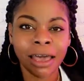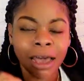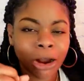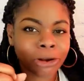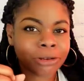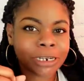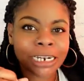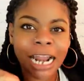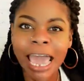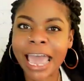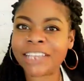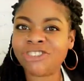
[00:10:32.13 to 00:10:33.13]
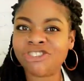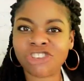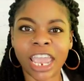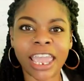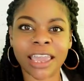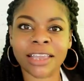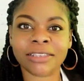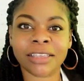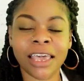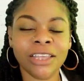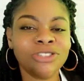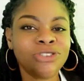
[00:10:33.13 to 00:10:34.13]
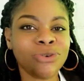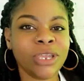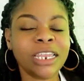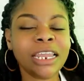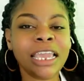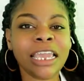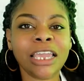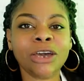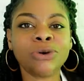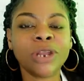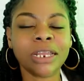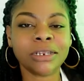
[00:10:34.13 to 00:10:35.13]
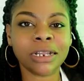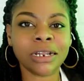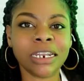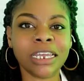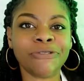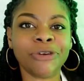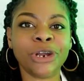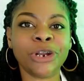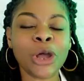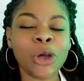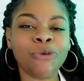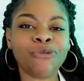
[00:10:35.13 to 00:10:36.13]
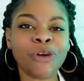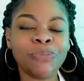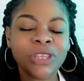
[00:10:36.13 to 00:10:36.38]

her last chance to get healed and delivered from